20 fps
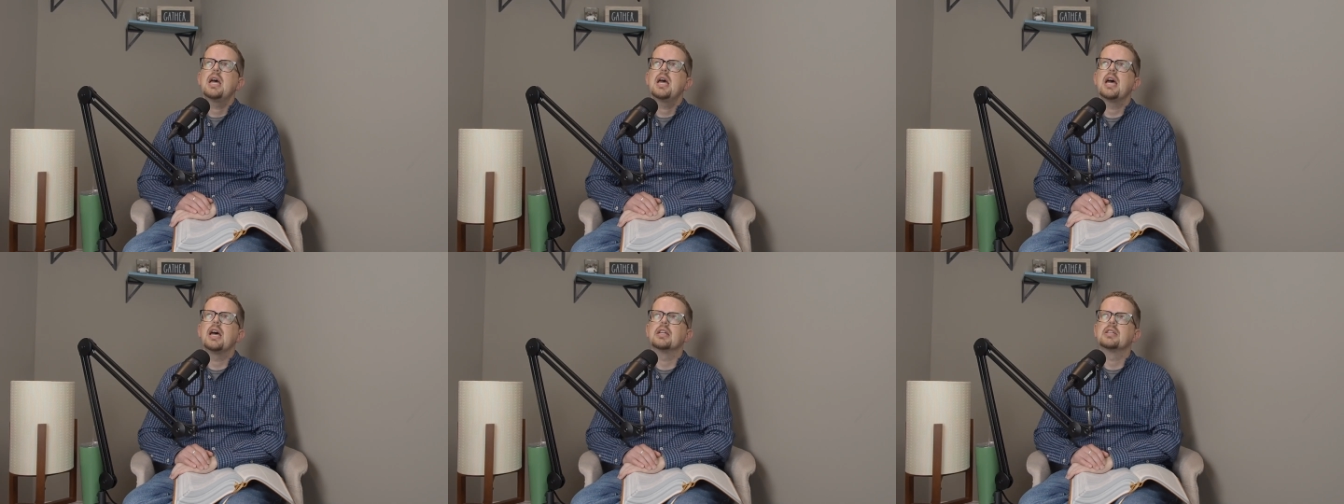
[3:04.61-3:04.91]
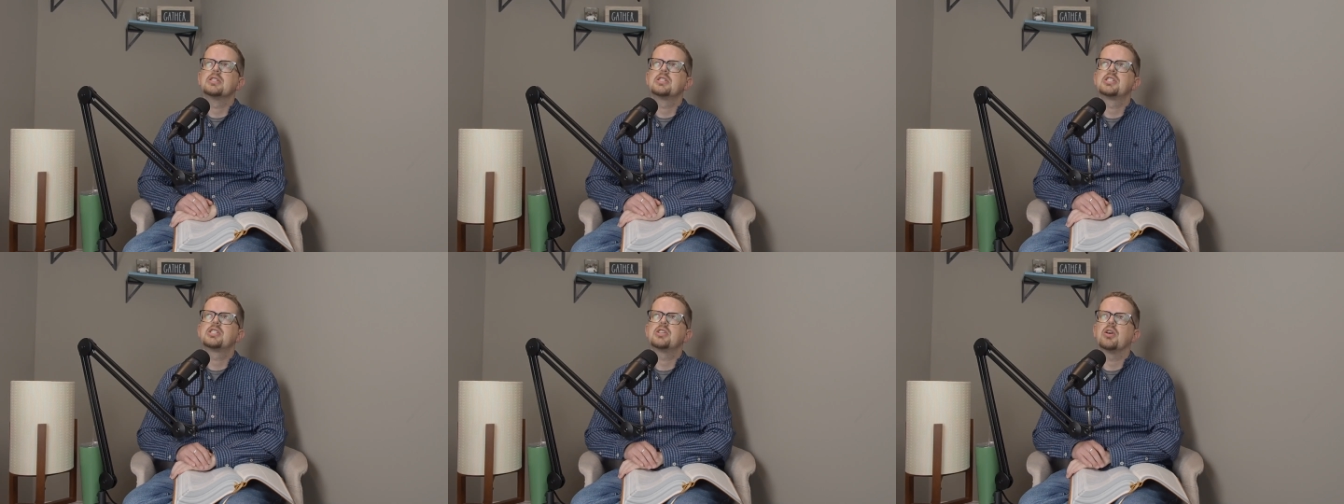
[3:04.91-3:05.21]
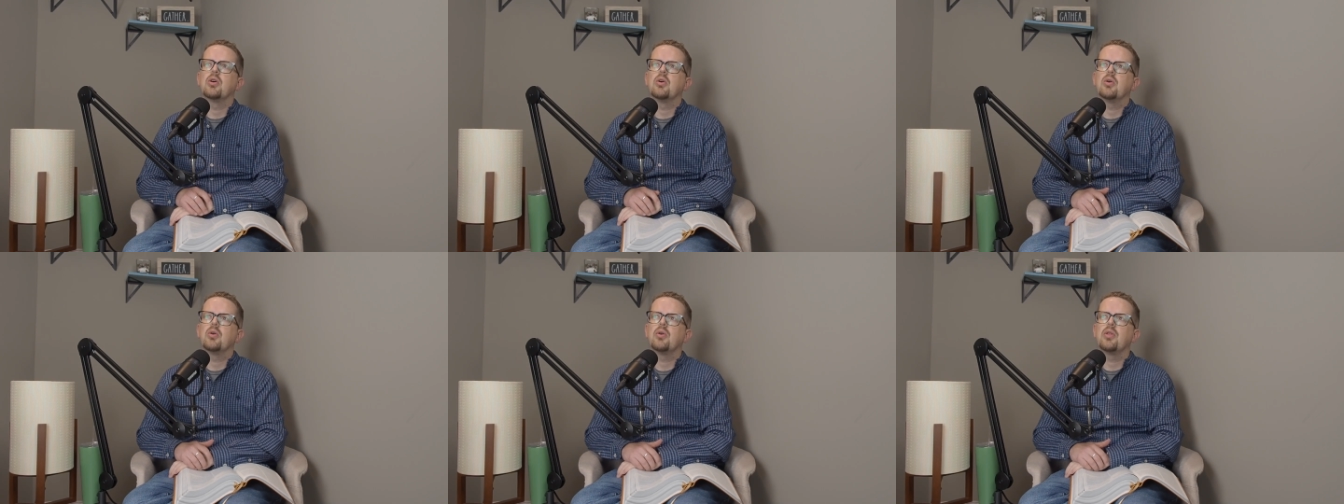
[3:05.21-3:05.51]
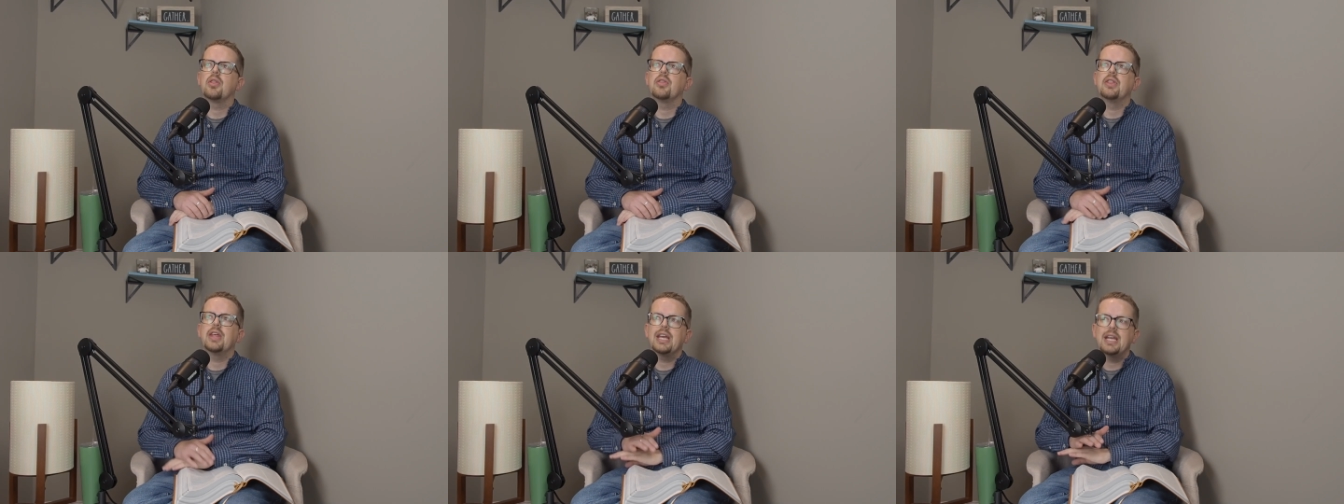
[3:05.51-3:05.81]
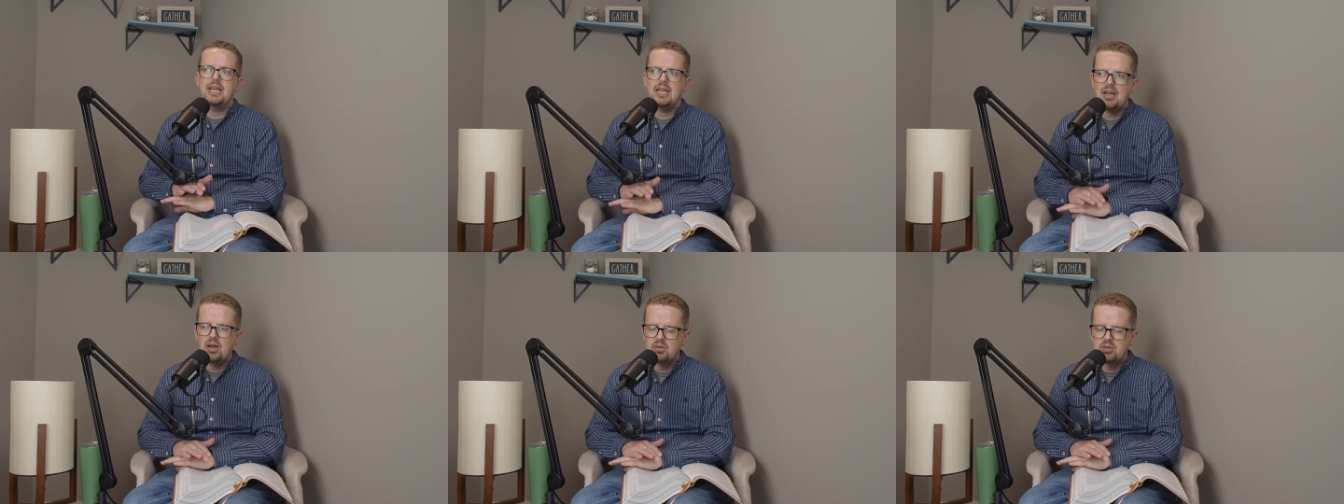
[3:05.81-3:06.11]
And so they
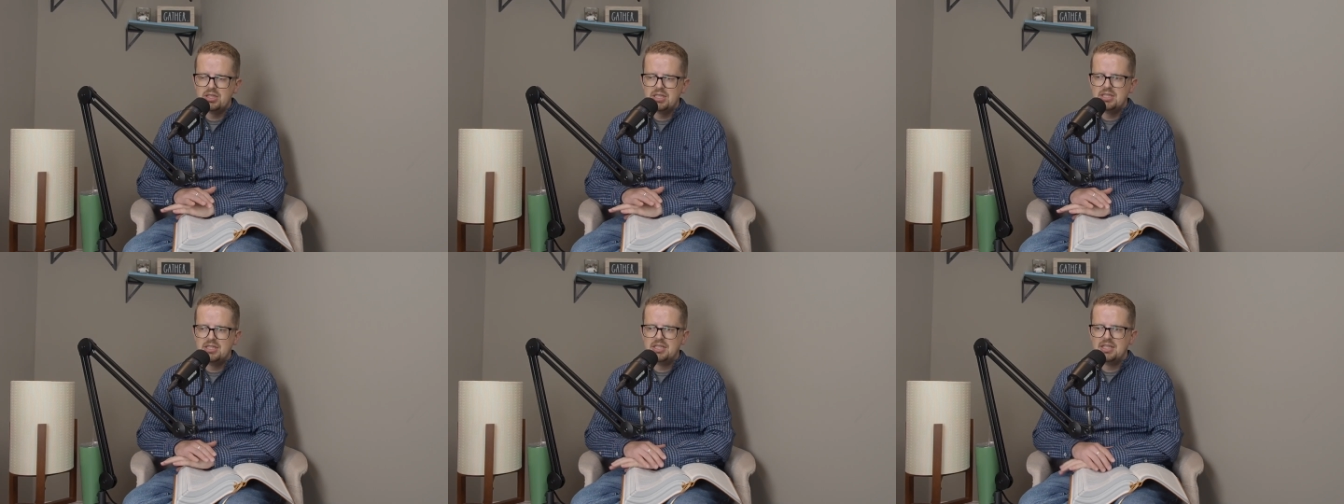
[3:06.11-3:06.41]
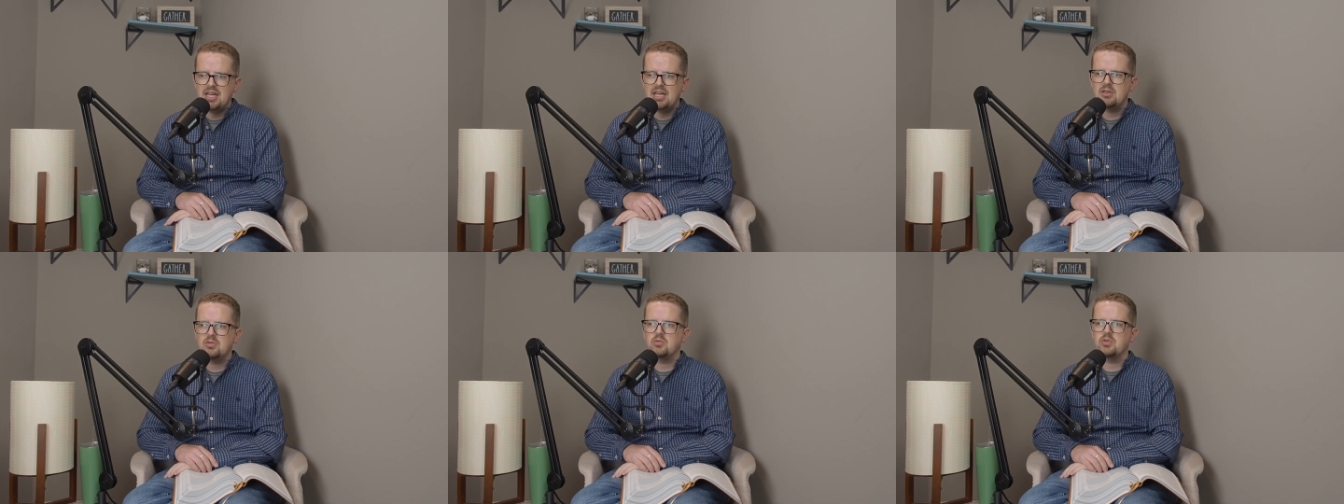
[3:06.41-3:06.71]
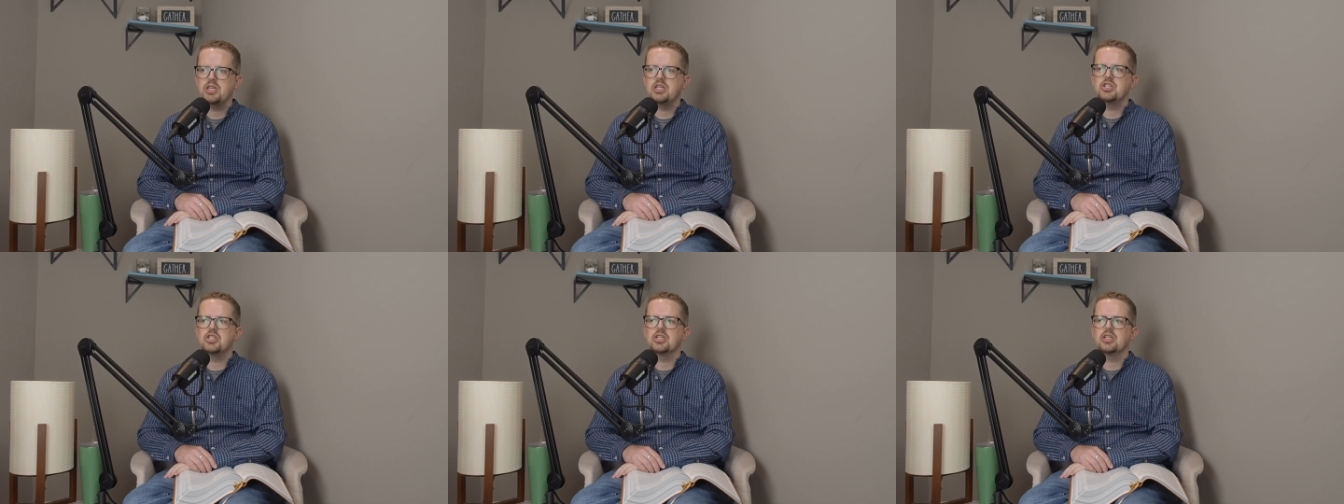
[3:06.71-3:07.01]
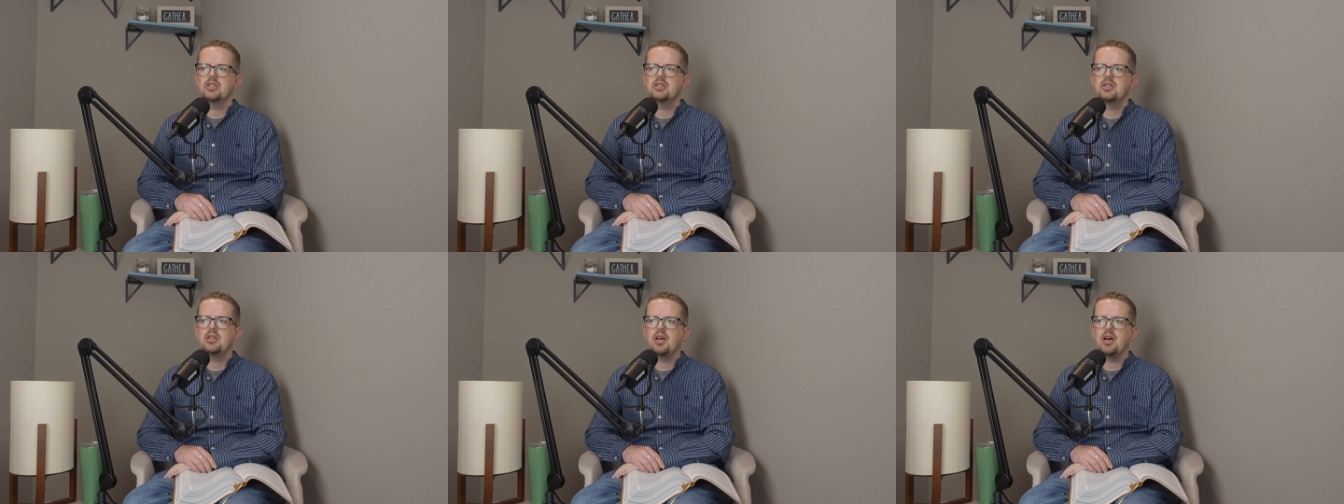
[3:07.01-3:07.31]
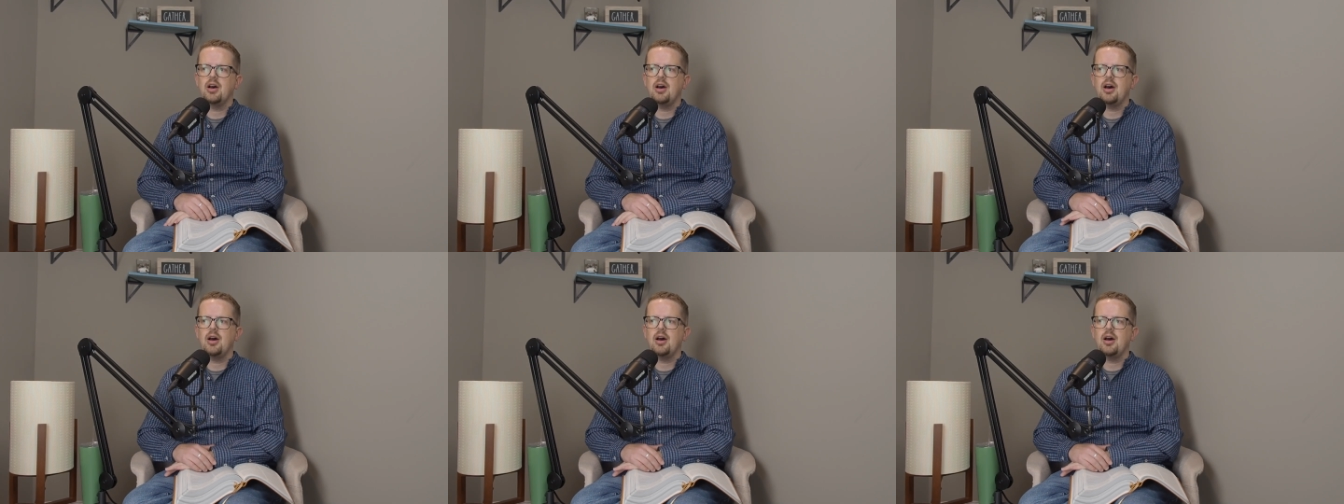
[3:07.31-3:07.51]
get out into that region.